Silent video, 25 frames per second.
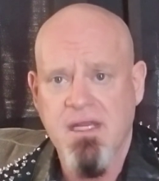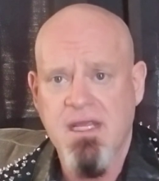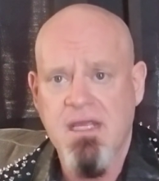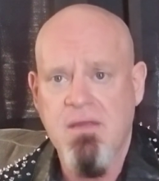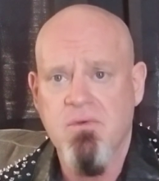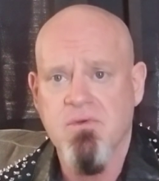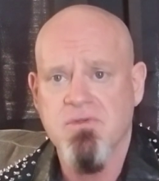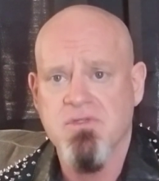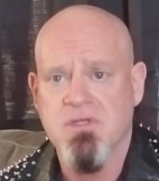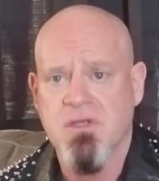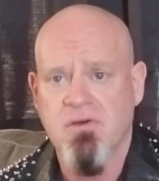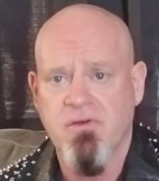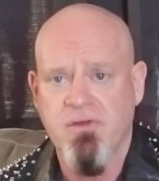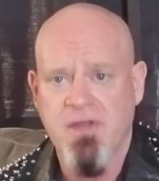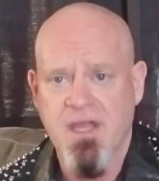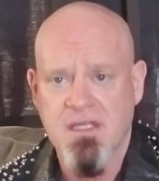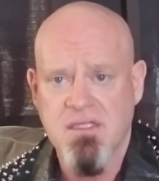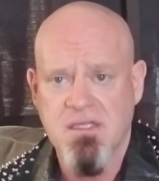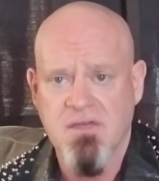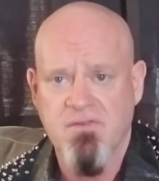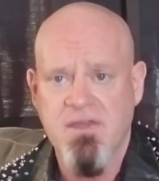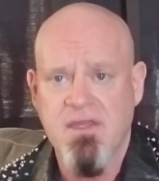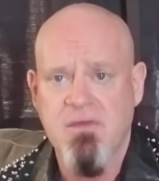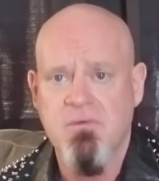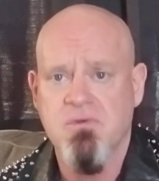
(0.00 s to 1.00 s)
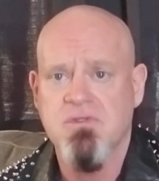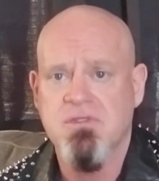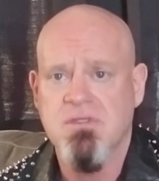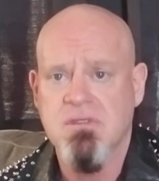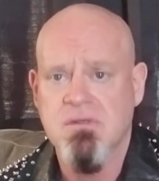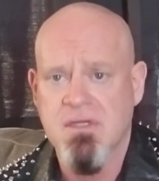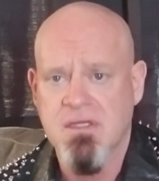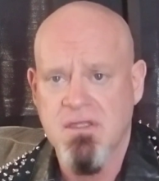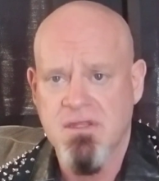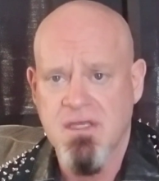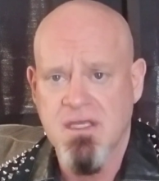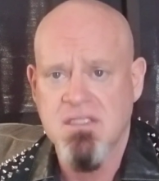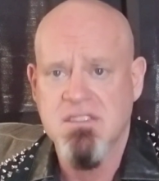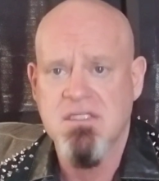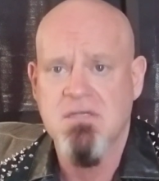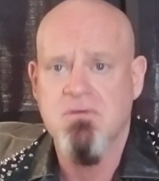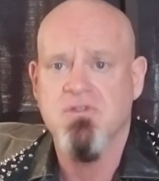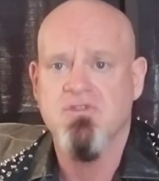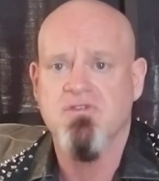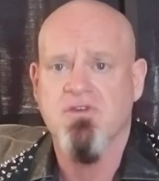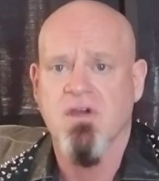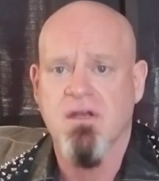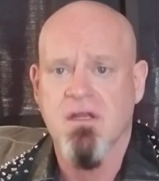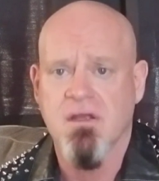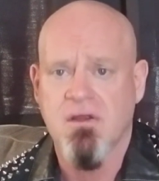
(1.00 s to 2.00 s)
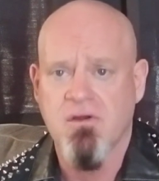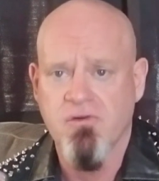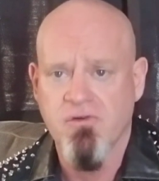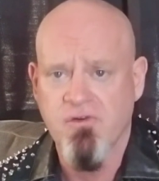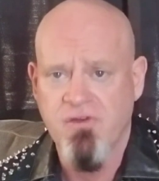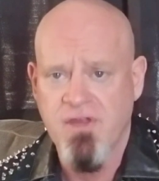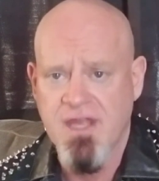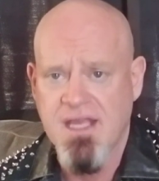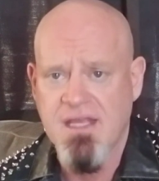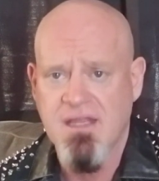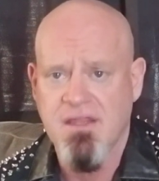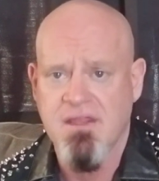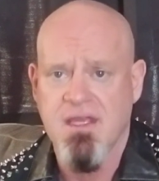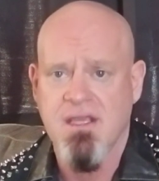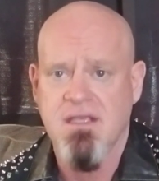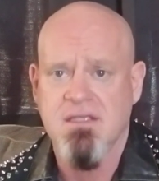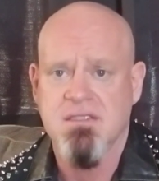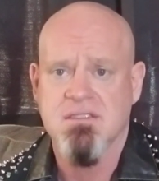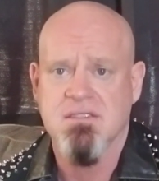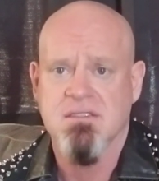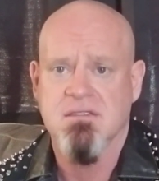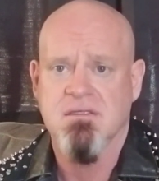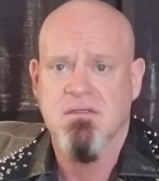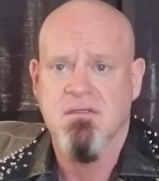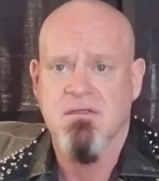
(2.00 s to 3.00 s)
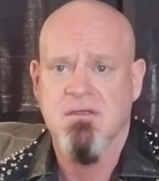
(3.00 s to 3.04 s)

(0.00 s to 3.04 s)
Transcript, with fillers: he was creative, he was doing things, he was trying to create things,